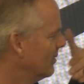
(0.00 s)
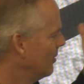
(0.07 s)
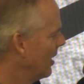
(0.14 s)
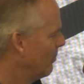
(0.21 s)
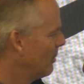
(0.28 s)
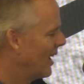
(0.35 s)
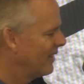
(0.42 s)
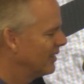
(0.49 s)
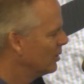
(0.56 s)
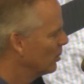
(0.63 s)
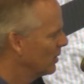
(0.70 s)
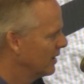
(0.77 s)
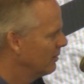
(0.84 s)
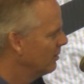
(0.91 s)
Matthew
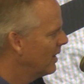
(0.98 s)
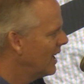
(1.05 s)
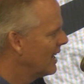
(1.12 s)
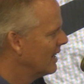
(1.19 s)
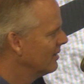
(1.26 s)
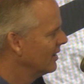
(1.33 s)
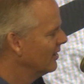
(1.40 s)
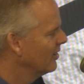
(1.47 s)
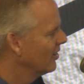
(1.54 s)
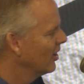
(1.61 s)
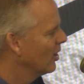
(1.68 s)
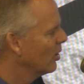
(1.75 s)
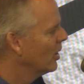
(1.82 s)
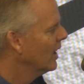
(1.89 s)
25. And so